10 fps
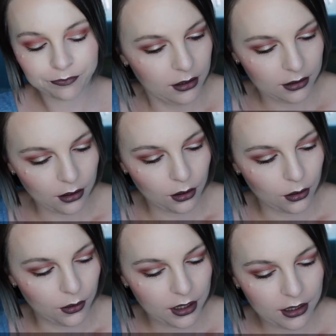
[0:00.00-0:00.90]

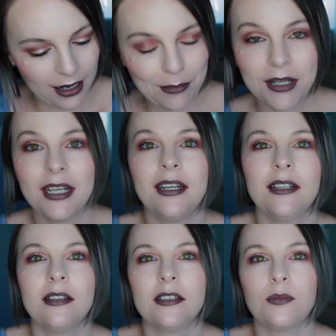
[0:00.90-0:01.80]
So I'm going to get
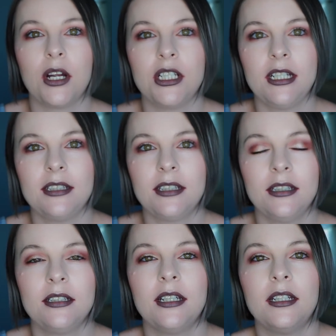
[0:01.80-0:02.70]
into the swatches,
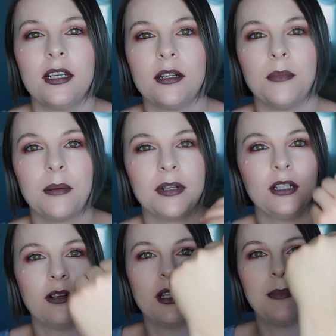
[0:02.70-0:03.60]
and I'm going to
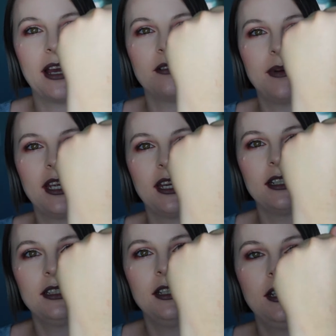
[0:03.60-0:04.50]
do it on the back of my
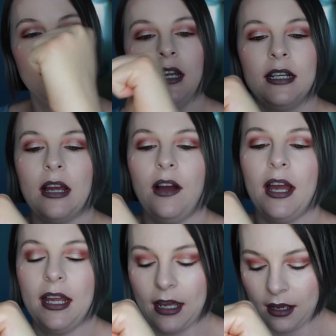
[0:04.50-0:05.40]
hand. Now
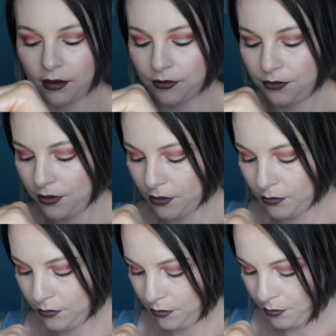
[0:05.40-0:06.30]
I have,
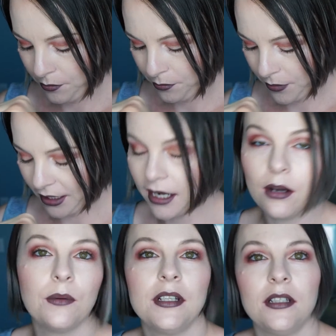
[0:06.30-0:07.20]
like I
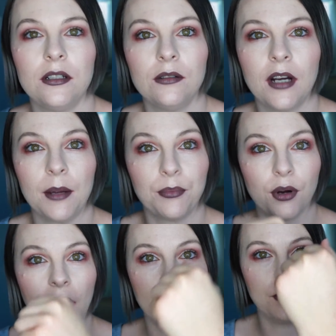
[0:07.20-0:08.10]
always do, I
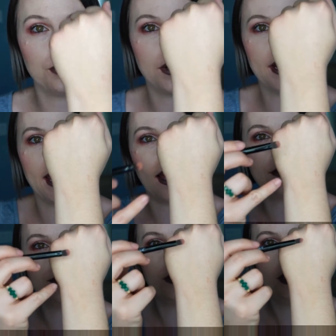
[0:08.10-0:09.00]
primed one
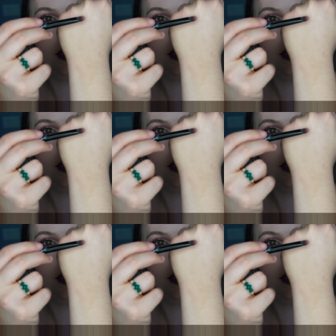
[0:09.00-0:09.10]
half.